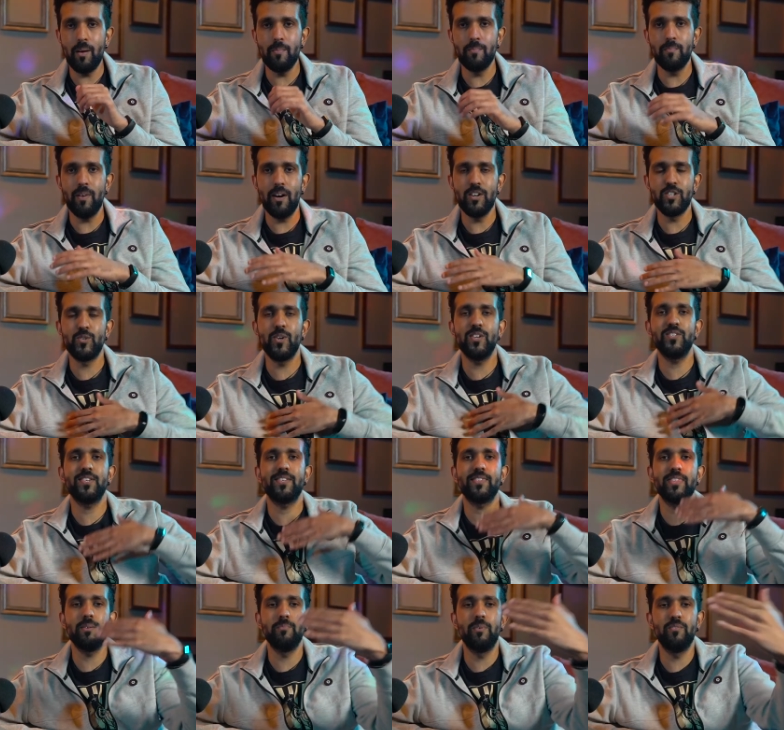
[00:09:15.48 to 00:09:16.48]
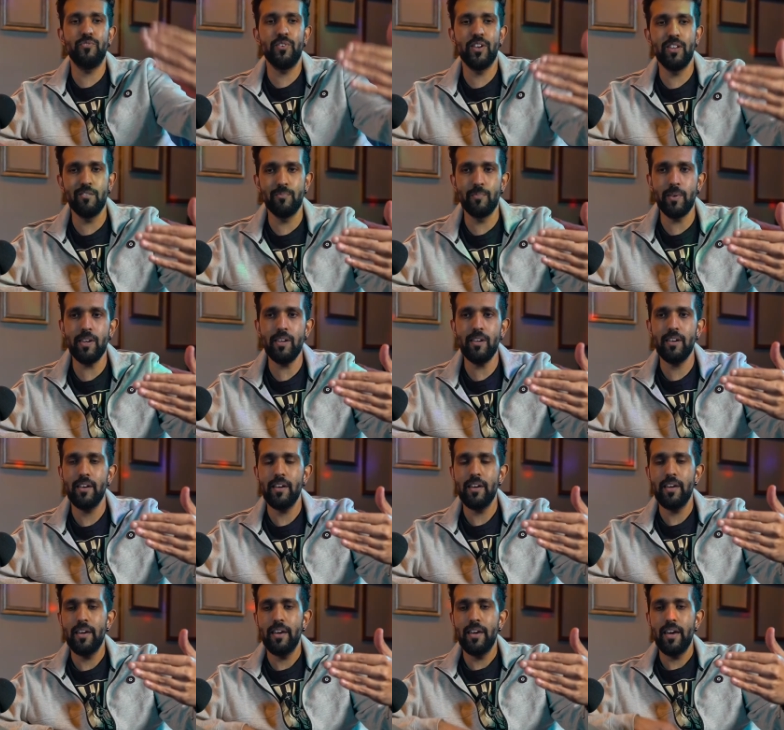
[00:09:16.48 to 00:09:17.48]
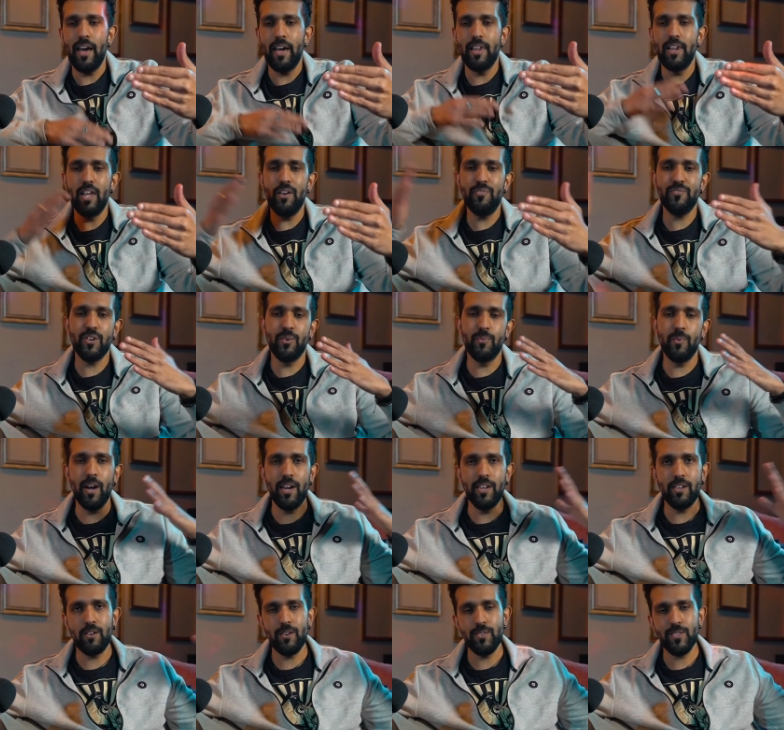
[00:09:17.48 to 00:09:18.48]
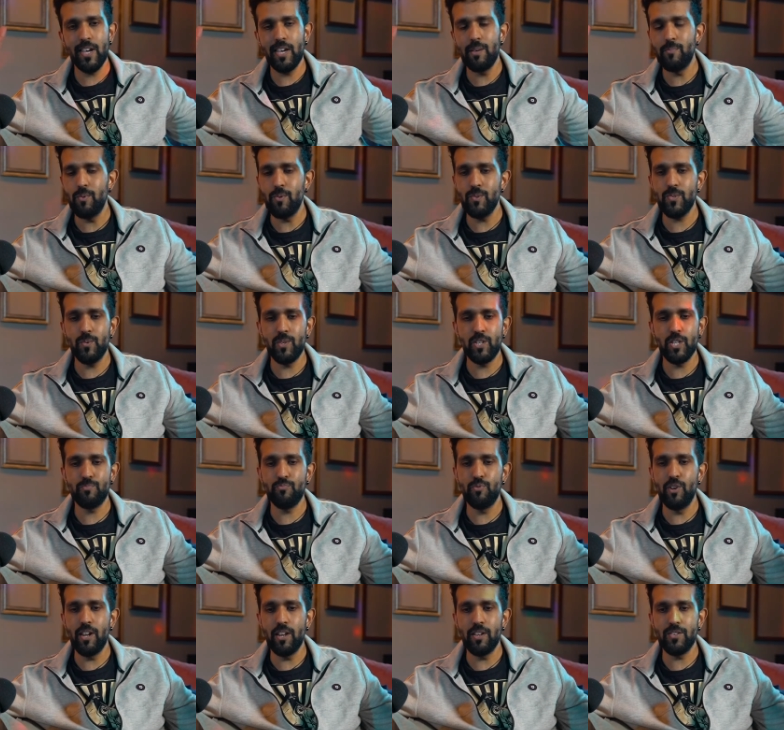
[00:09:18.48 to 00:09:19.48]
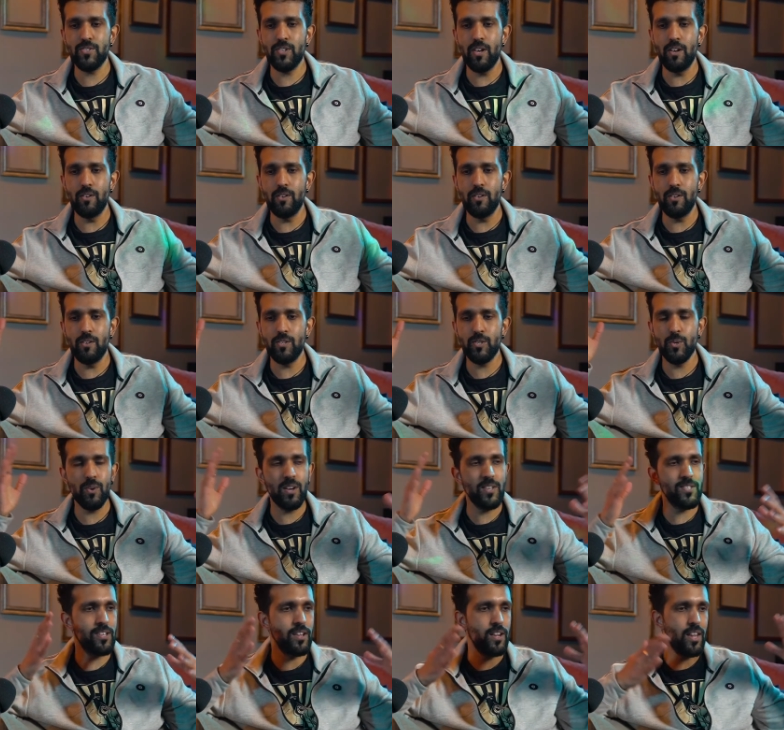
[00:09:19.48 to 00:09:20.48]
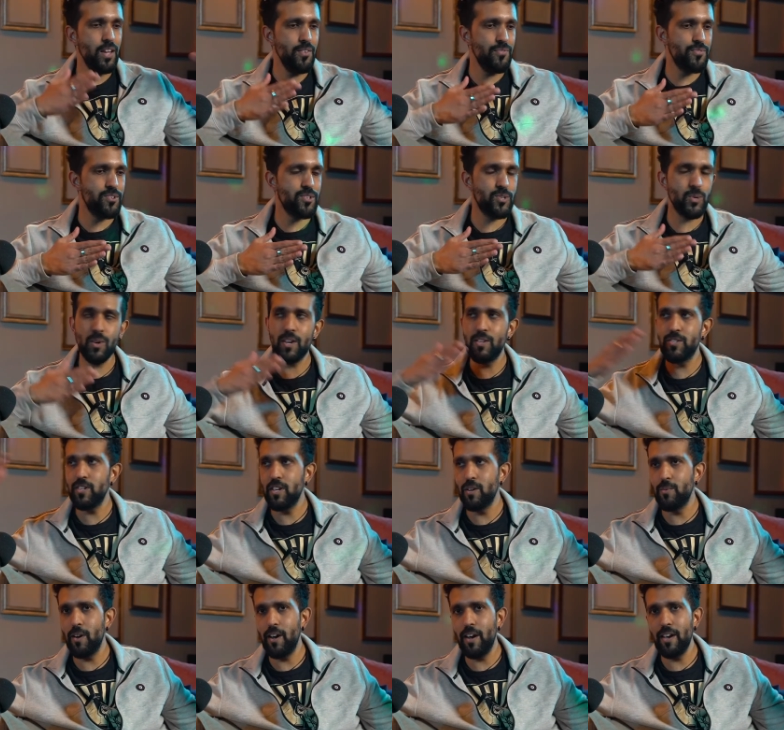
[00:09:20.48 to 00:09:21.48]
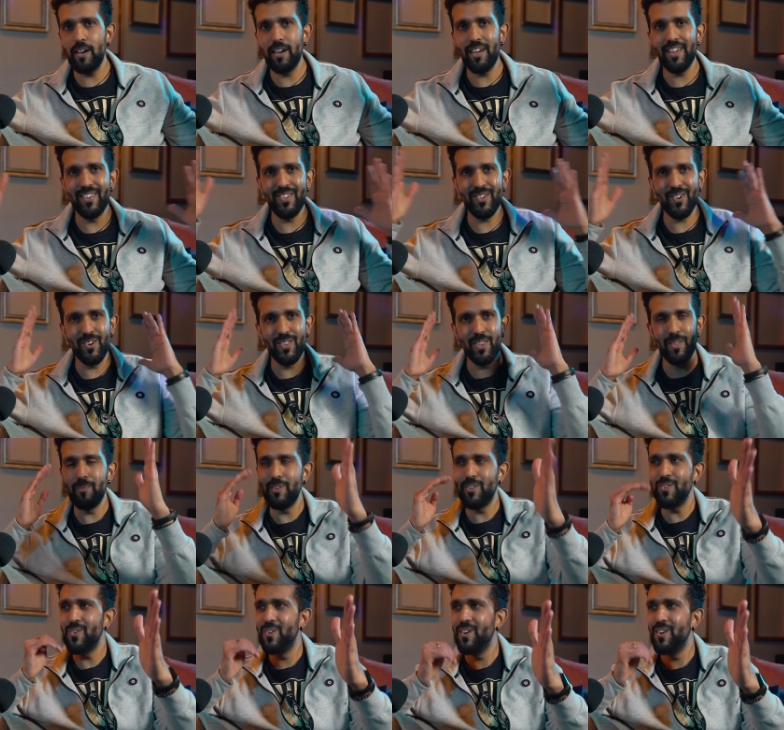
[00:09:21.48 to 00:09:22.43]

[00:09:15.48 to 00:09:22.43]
I'm addressing them in front of me. Yeah. And left and right, you've got tables, which is brilliant. So you're talking to your left, talking to your right, yeah. and you have got in the middle.